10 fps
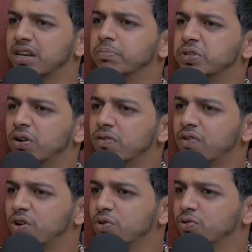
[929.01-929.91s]
But that's an
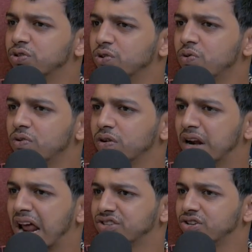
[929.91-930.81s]
absurd word to use, no?
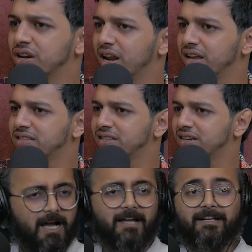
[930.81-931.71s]

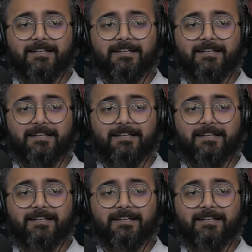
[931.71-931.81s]
Rationalized.